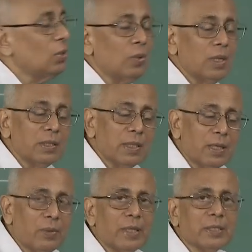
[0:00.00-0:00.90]
Newton's
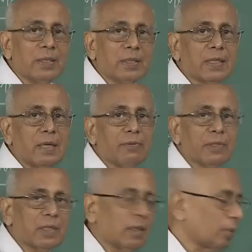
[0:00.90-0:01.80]
equation itself
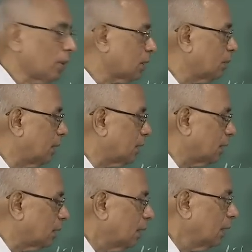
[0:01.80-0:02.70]
is an
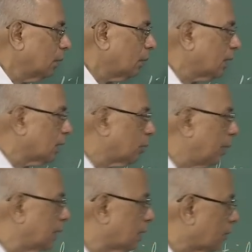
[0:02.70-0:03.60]
approximation when the
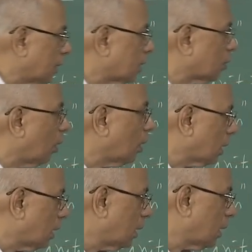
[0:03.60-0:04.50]
speeds are very small
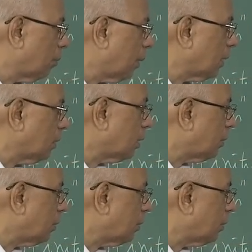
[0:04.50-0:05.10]
compared to the